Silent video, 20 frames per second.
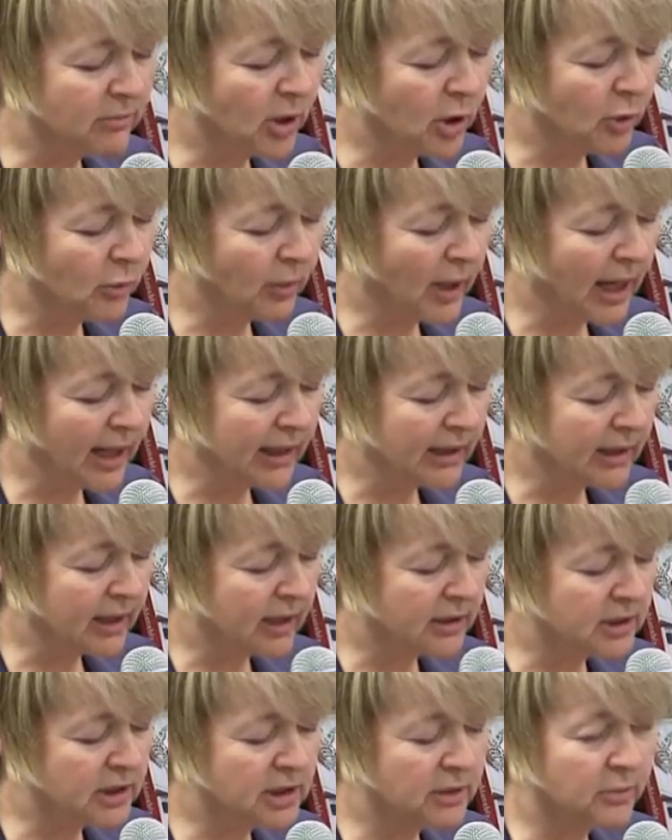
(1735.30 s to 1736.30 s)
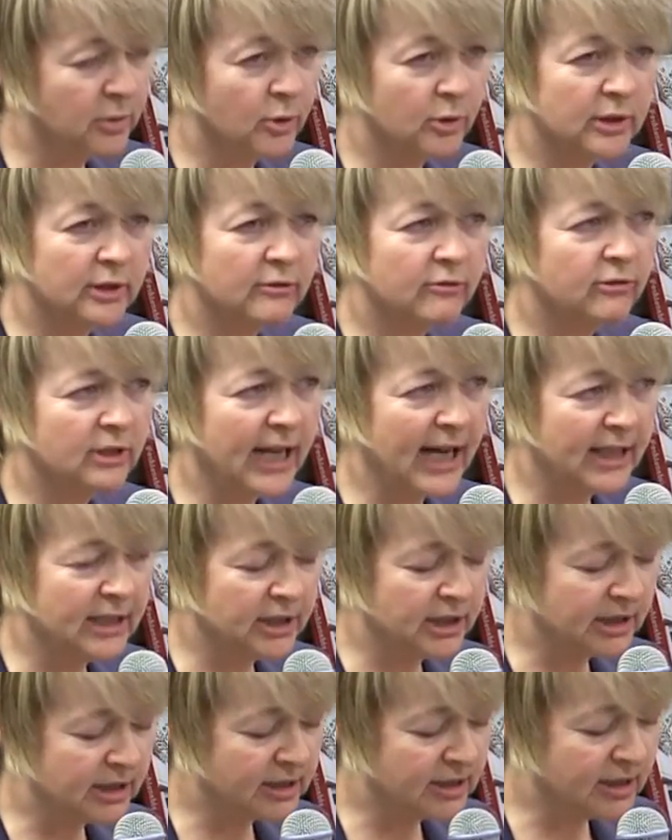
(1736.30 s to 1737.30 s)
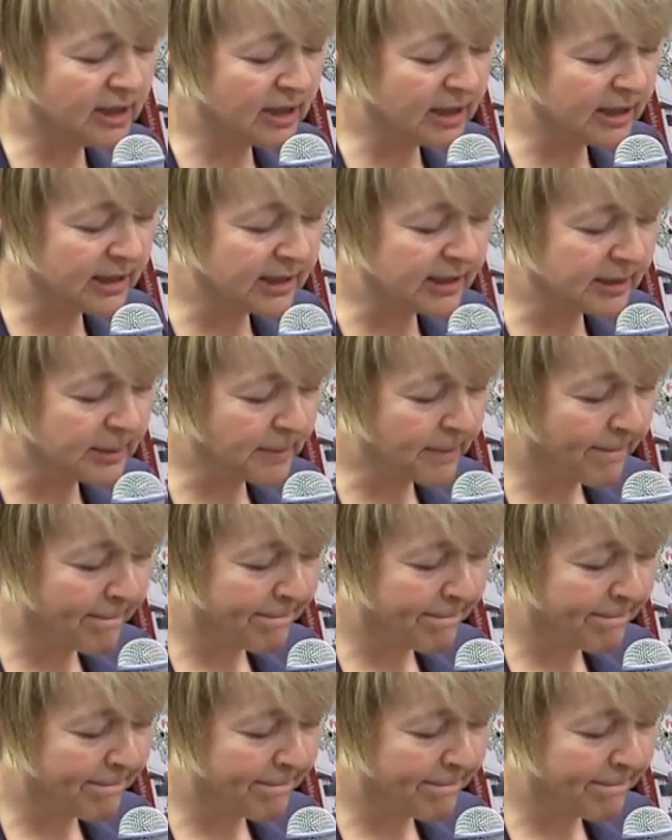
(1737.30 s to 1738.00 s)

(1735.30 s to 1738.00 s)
mobile, unsupported flesh inside.